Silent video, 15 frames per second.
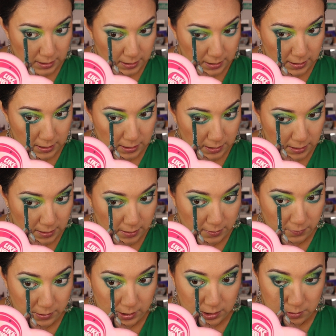I
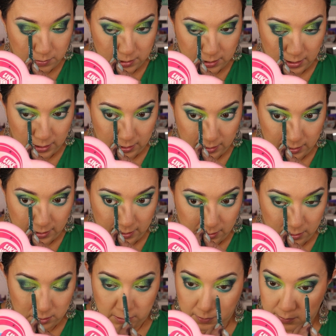love these metallic
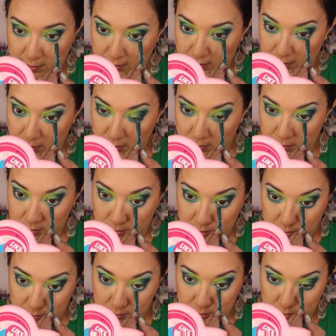liners from LA Girl
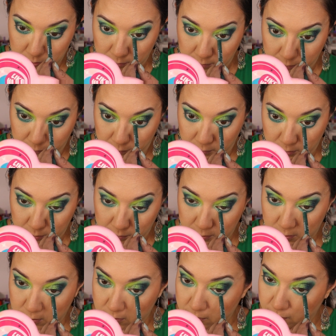and they're so
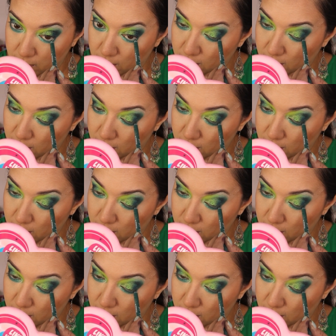affordable.